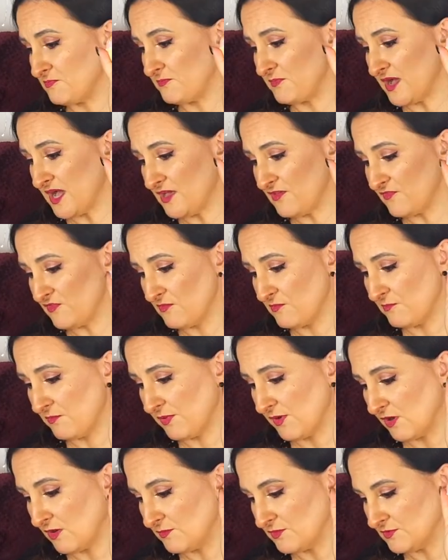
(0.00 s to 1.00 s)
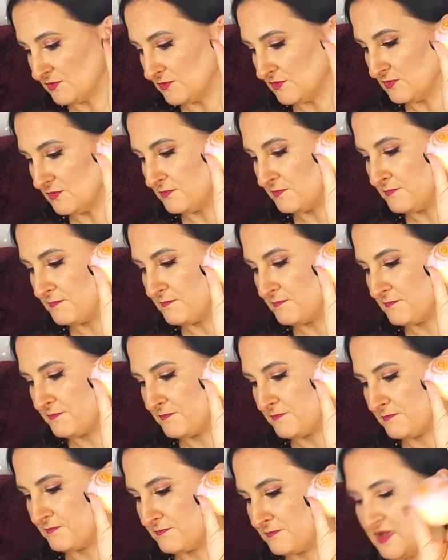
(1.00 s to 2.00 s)
Bath Bubble
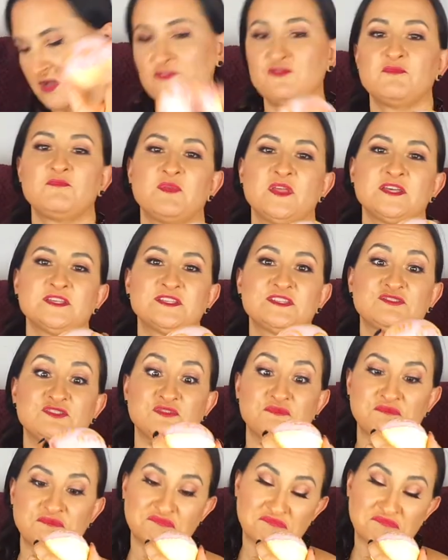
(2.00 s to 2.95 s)
Bath Blaster.